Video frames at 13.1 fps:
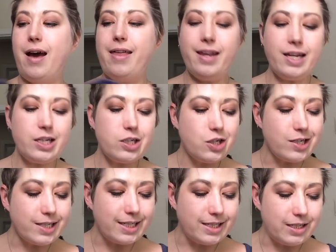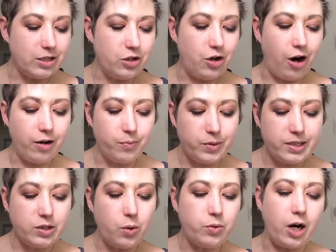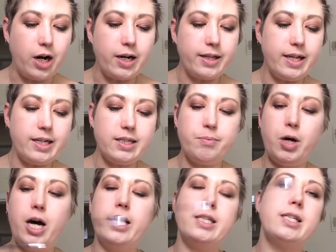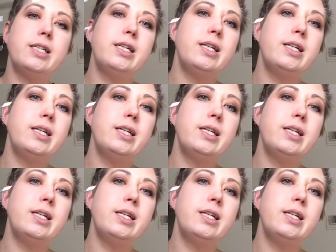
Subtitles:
I think it's just because the yarn was so dark in that spot,